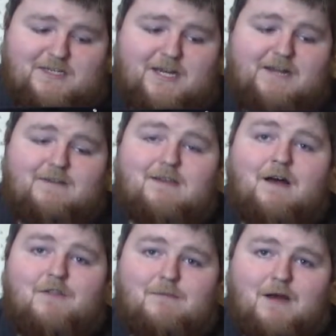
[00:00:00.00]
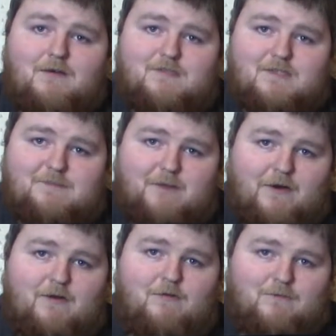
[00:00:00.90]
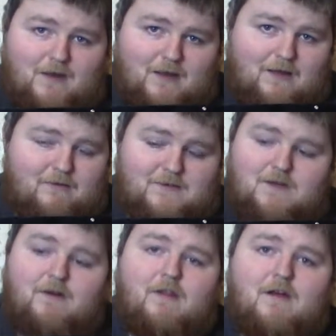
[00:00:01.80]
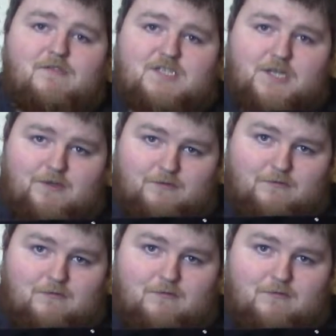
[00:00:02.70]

chance all the balls in this bearing will fall out. It's already lost 2.